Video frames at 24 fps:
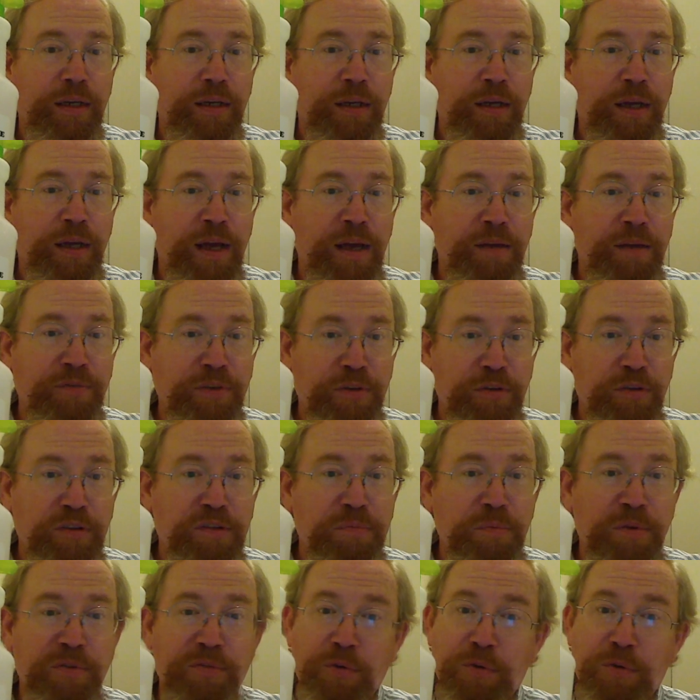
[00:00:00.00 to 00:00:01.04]
I've used
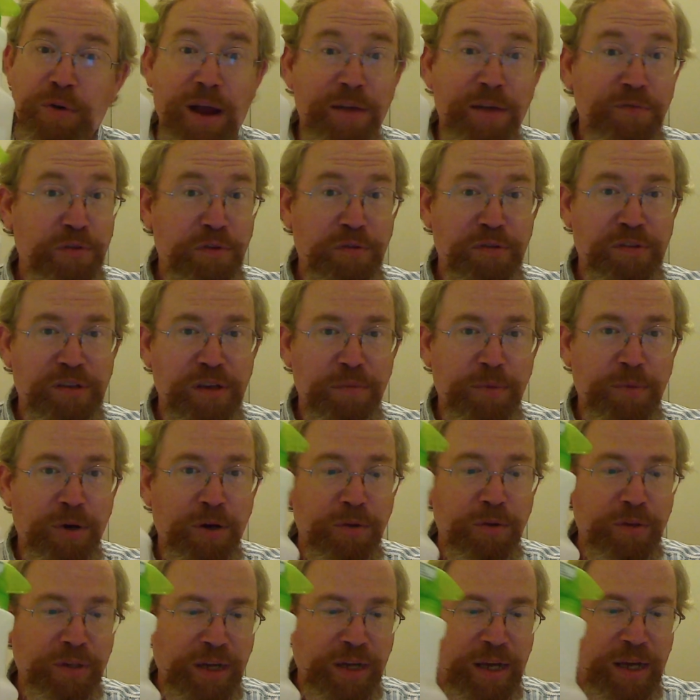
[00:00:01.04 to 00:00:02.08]
before. I've used up
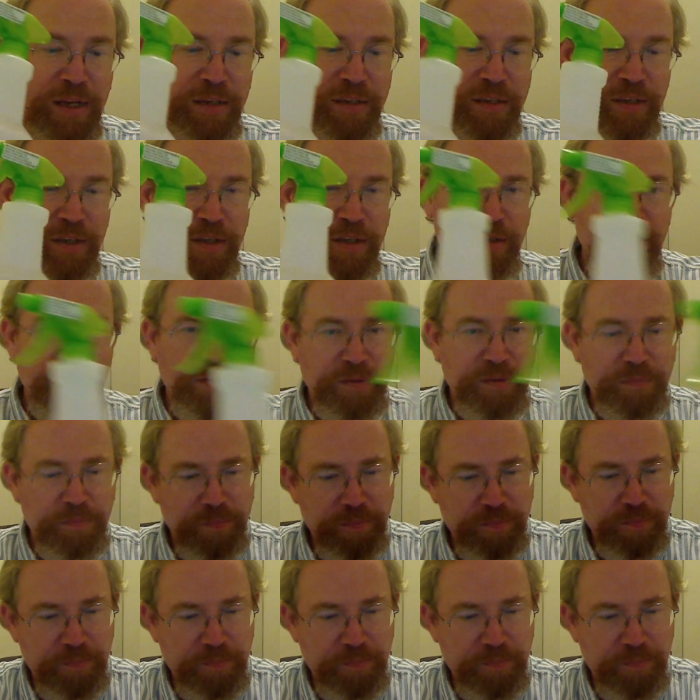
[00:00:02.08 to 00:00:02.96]
all the contents.